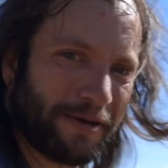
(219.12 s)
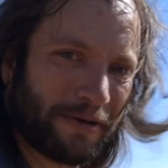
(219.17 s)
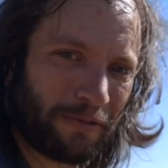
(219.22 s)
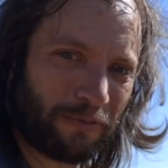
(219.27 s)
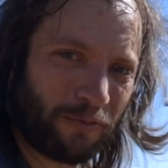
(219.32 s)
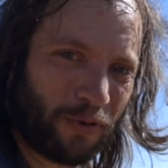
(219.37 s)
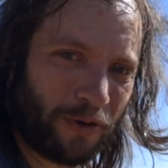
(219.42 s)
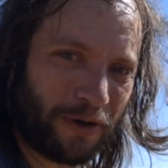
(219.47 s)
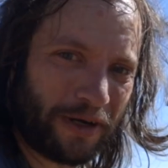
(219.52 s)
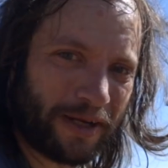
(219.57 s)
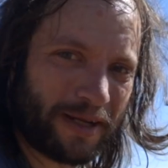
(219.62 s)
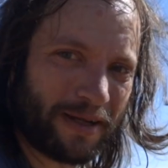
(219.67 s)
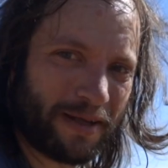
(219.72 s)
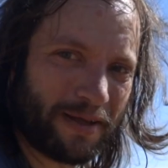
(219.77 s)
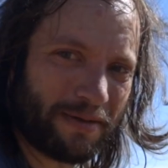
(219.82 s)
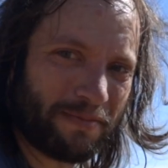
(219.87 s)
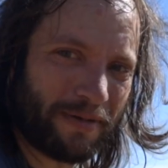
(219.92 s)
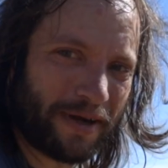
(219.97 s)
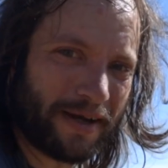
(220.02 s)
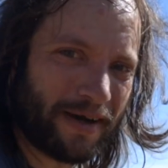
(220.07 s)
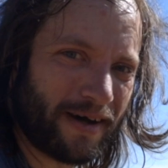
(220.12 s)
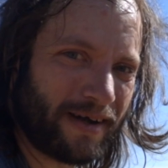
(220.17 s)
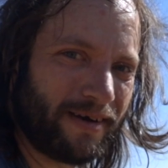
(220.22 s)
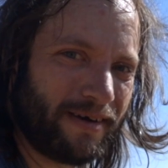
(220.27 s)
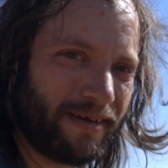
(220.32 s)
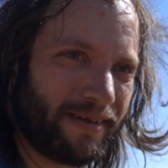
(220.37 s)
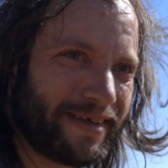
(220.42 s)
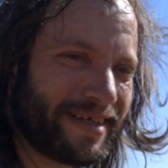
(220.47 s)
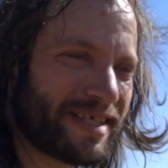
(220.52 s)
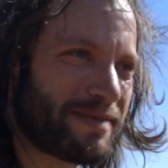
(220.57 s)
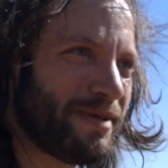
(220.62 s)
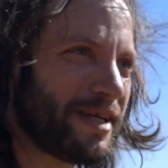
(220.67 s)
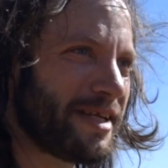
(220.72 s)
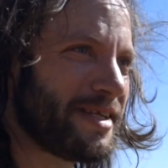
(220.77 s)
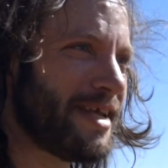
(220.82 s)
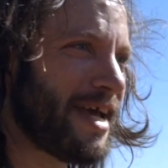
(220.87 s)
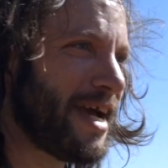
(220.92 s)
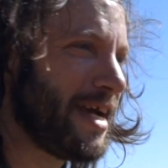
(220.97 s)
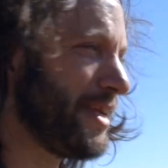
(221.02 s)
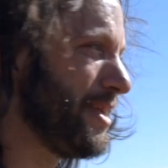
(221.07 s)
rewarded by utterly
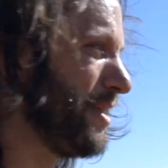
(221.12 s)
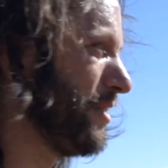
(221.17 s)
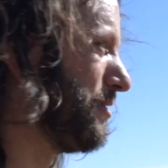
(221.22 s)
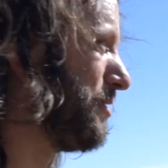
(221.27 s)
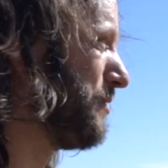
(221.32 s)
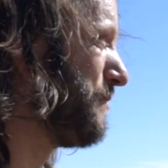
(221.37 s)
spectacular